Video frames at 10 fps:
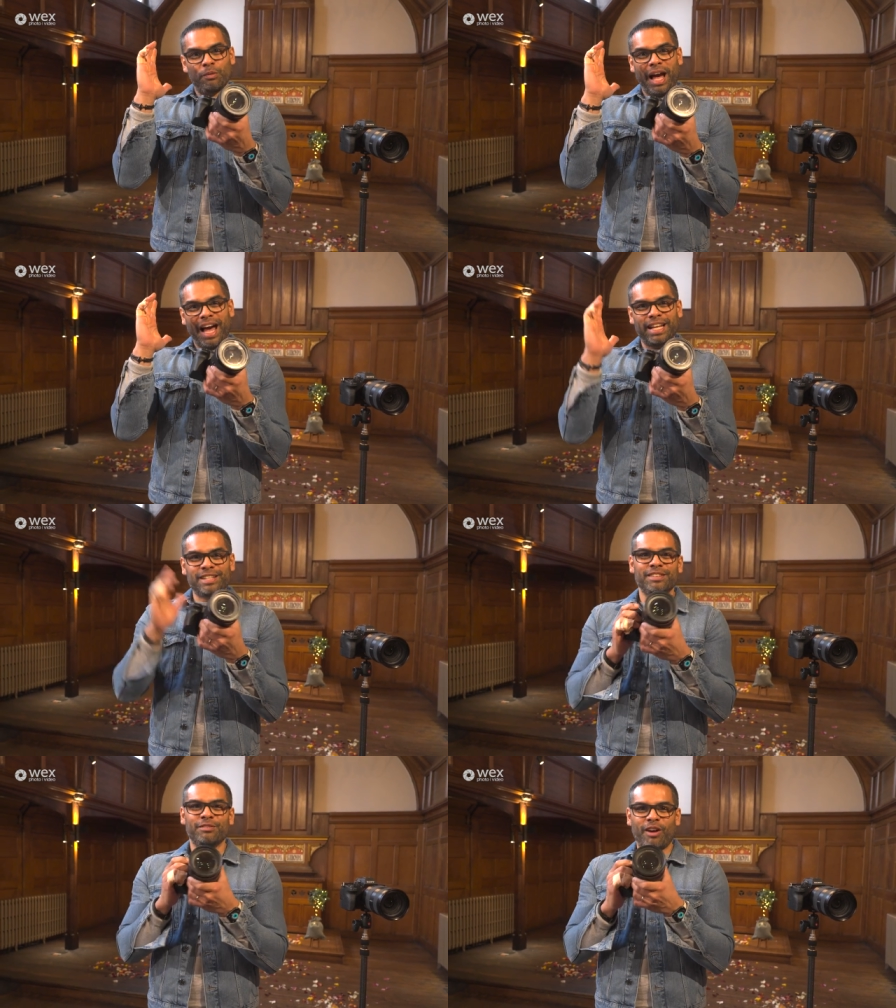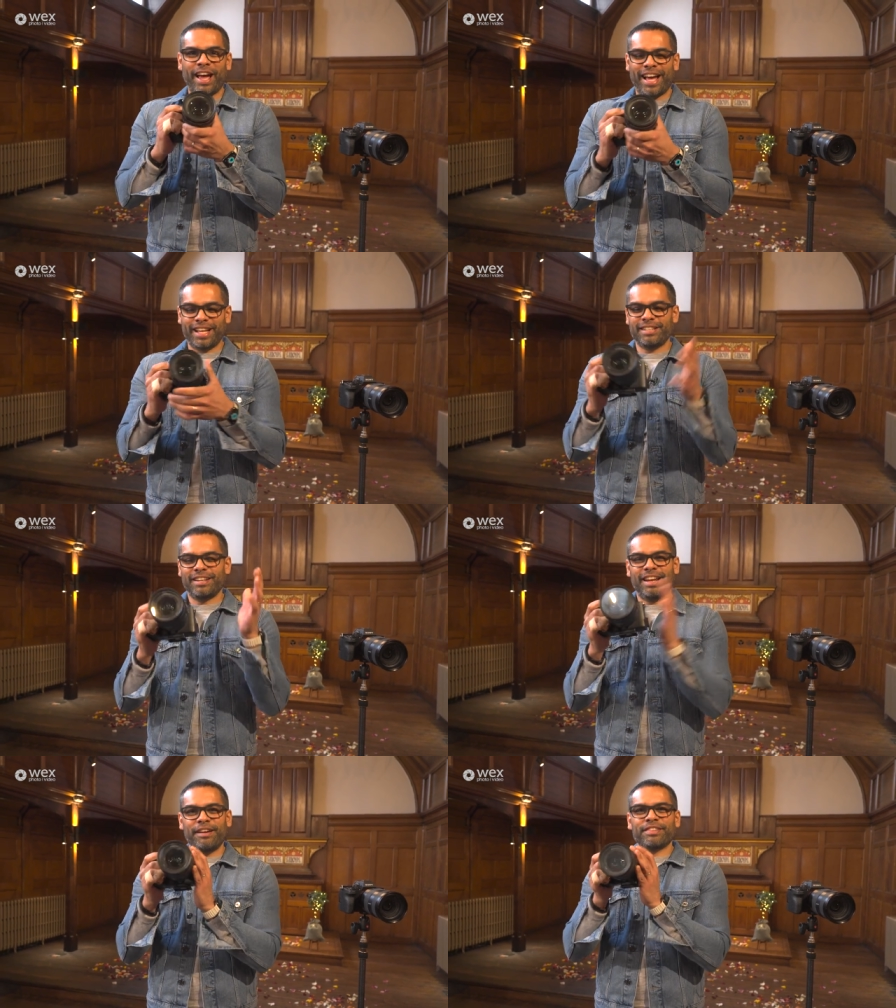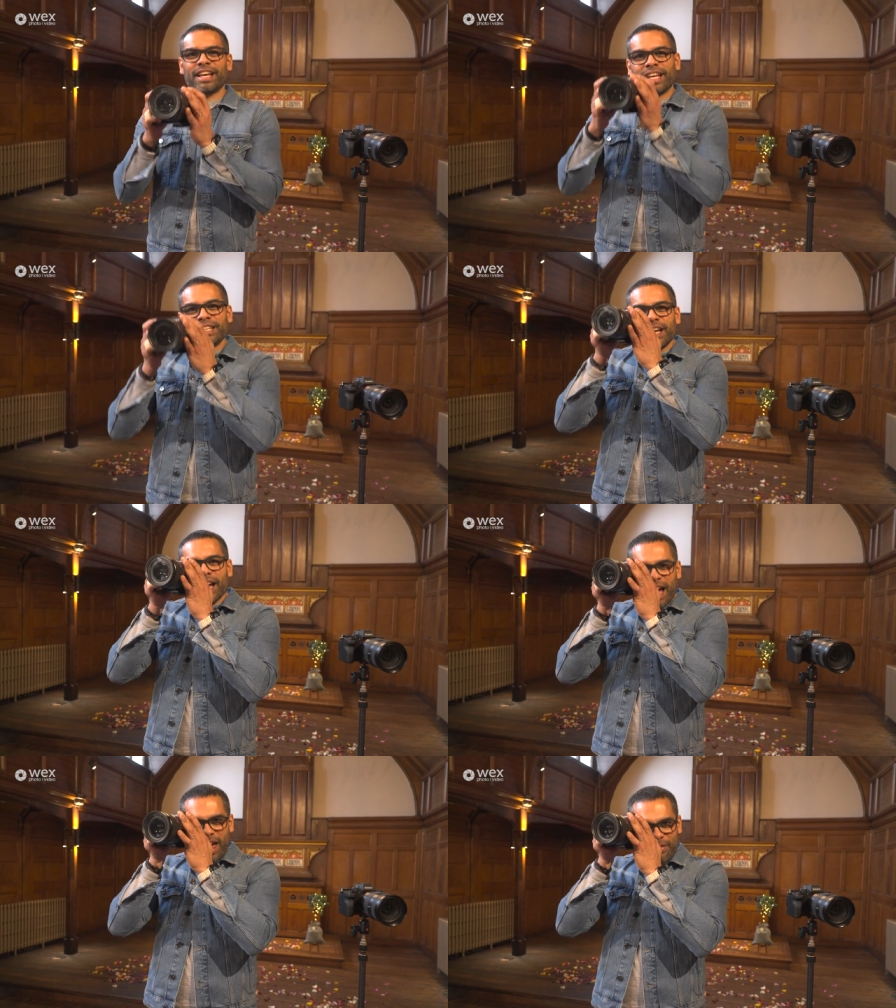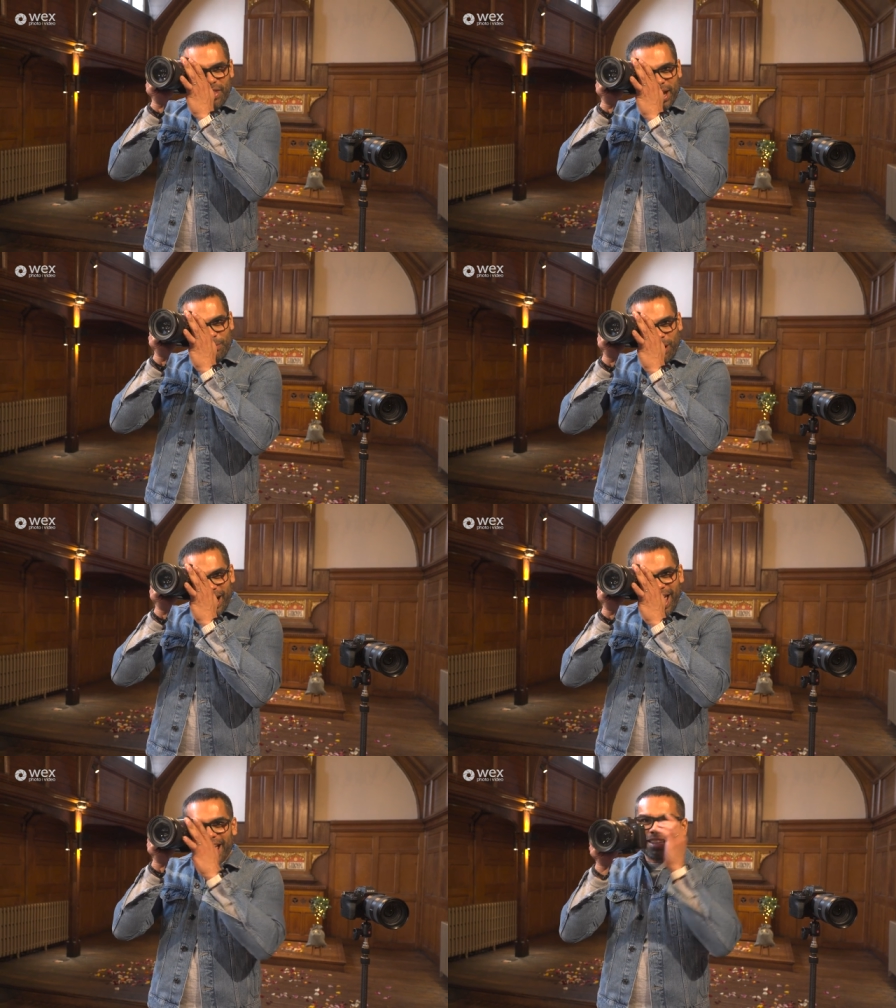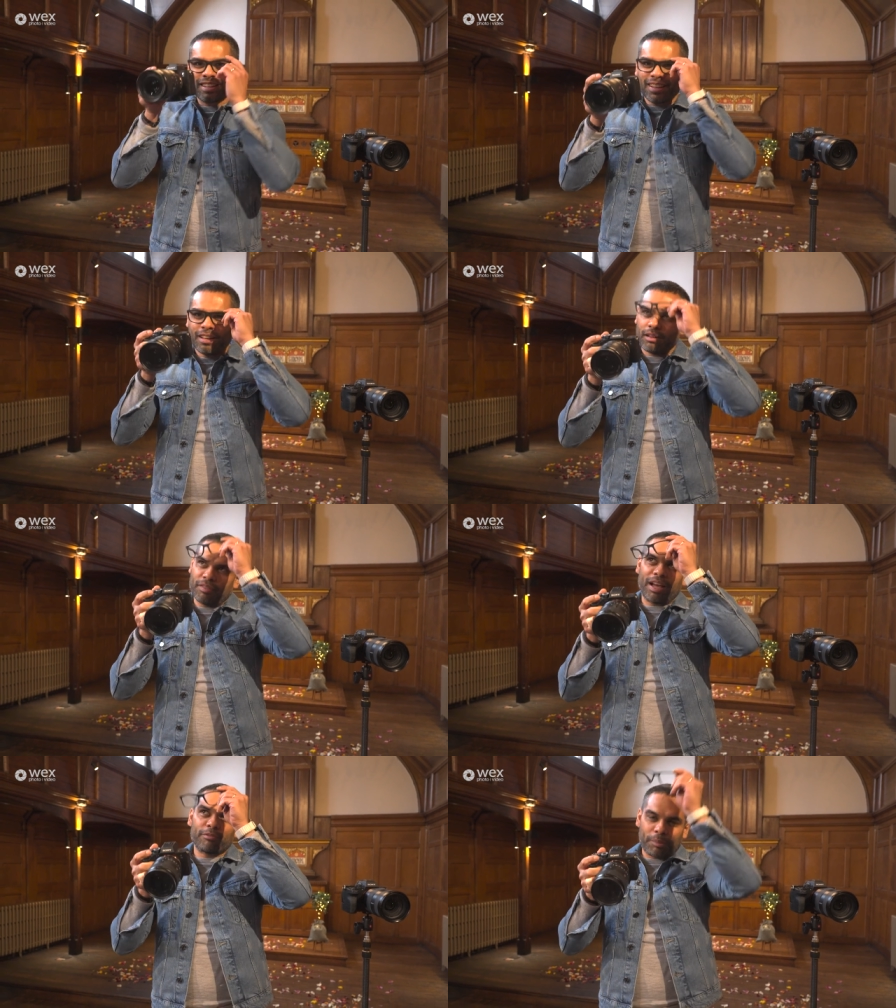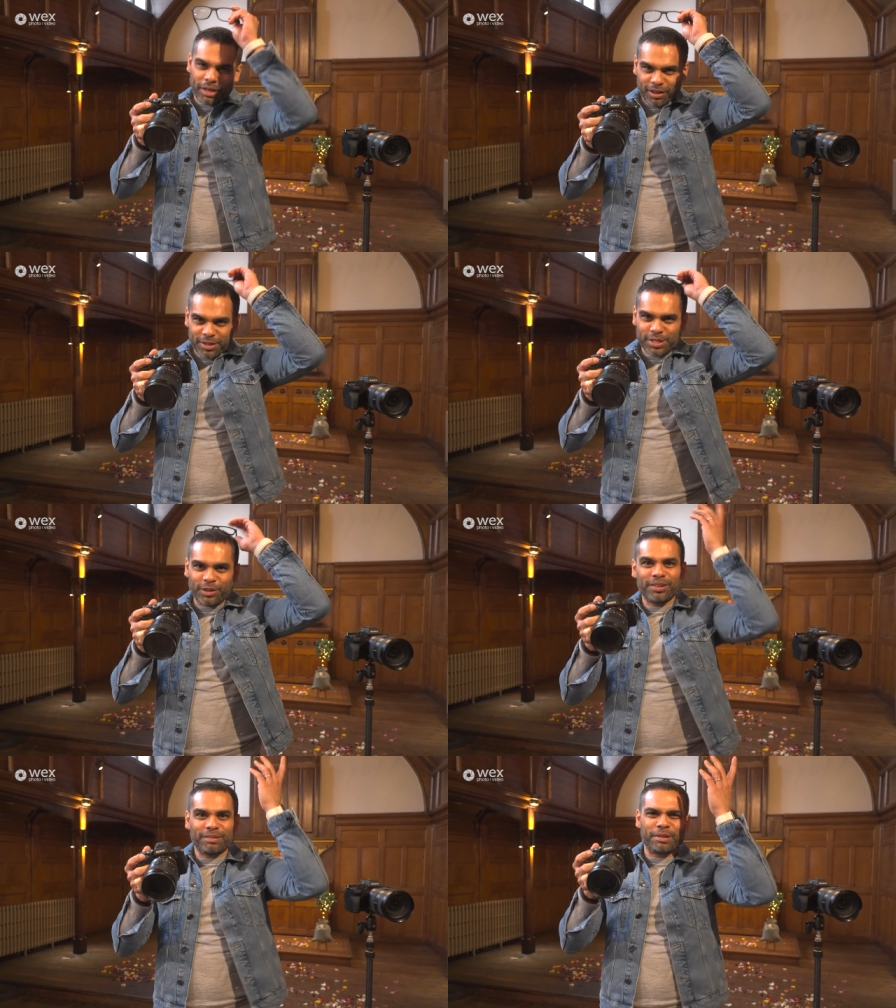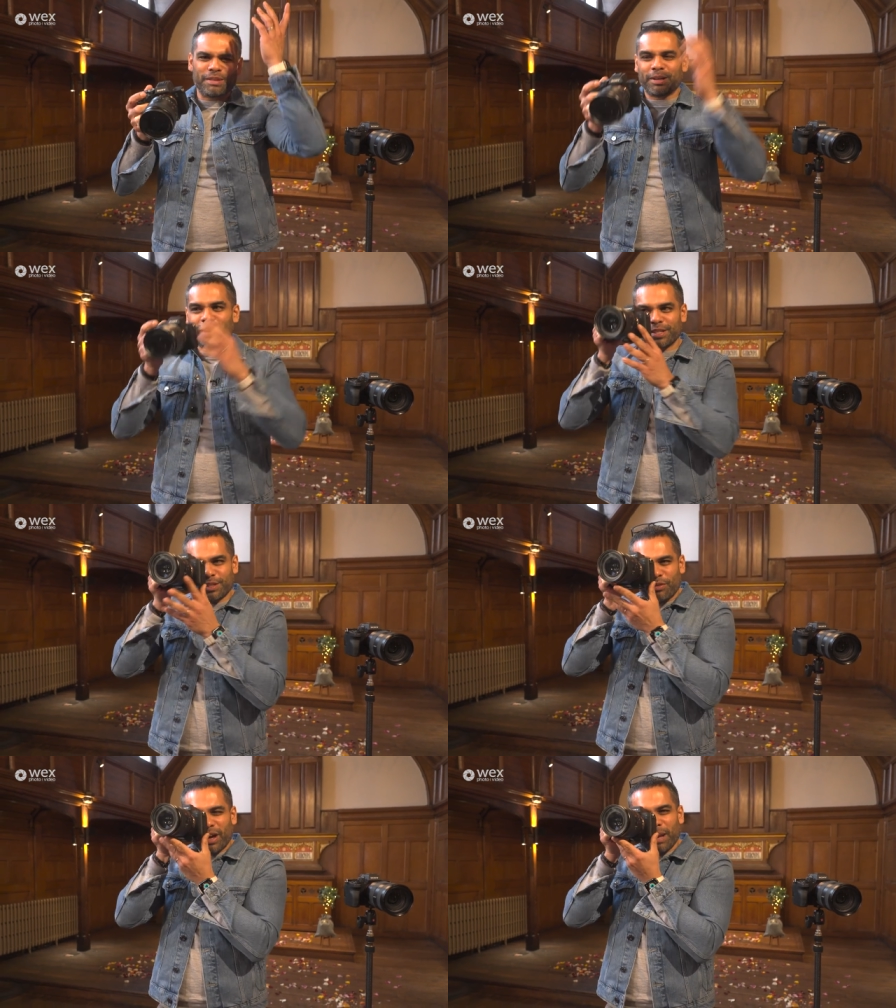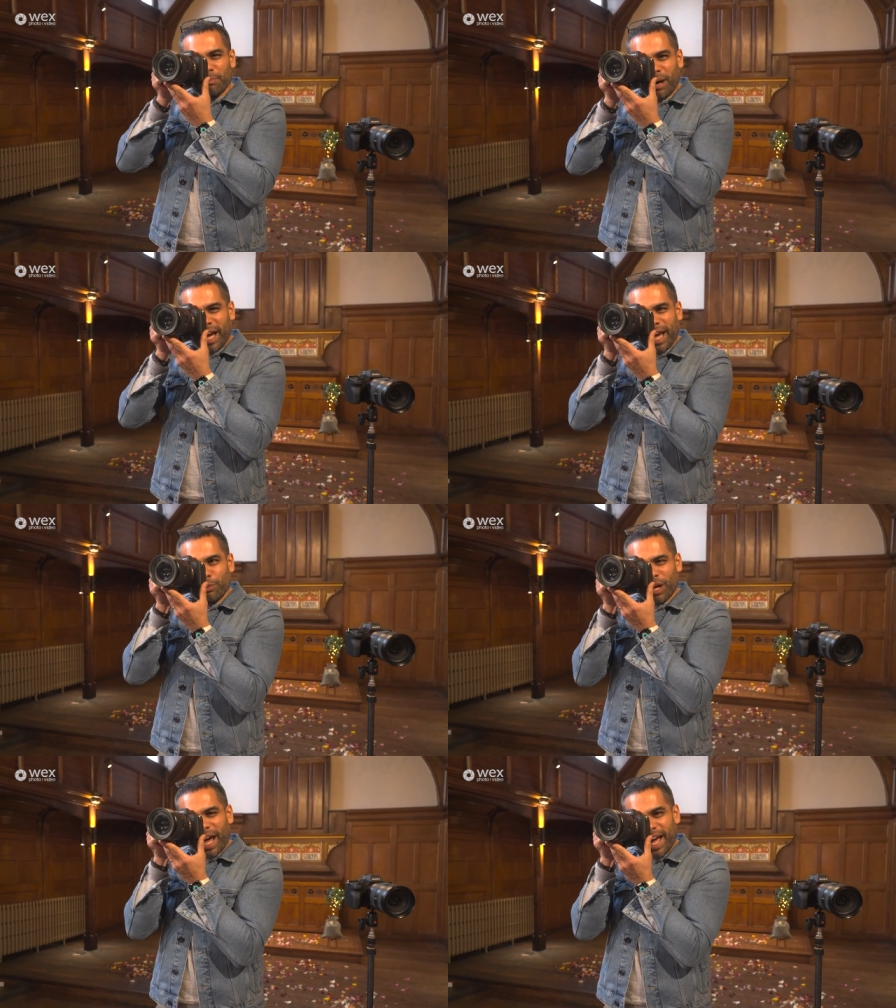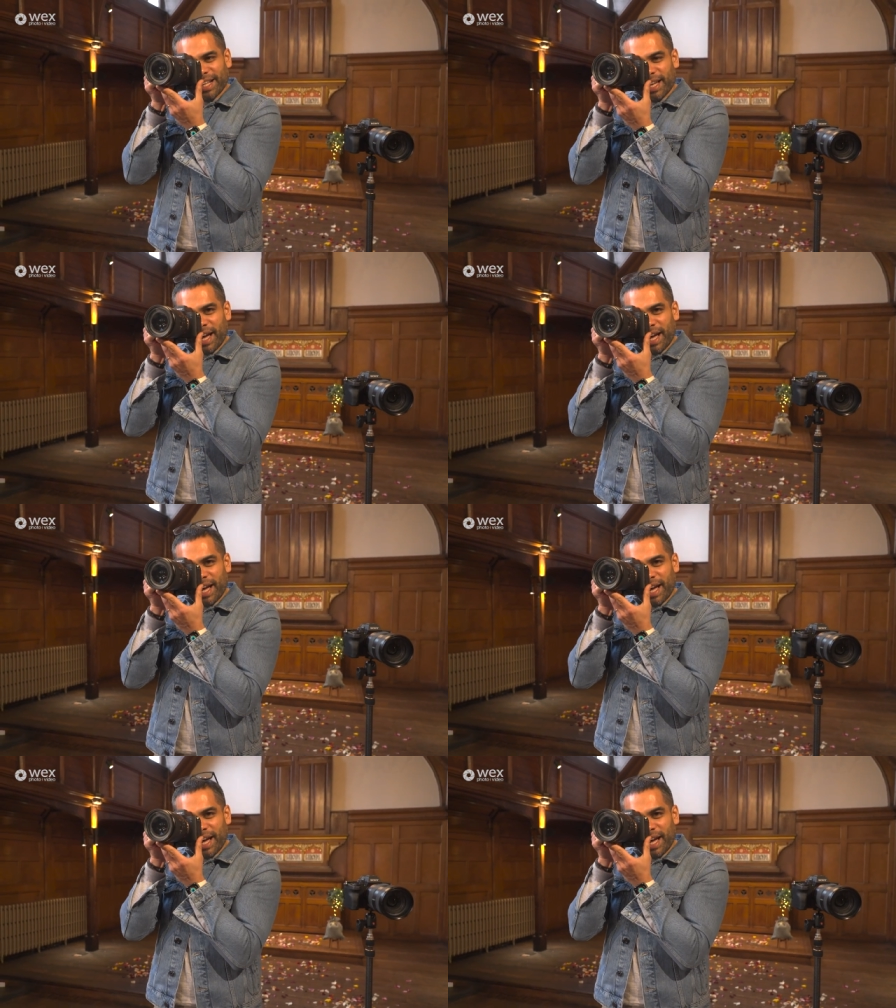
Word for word: hand, right hand, left hand, and then my head. If I haven't got my glasses on, I'll take my glasses off, and my head will act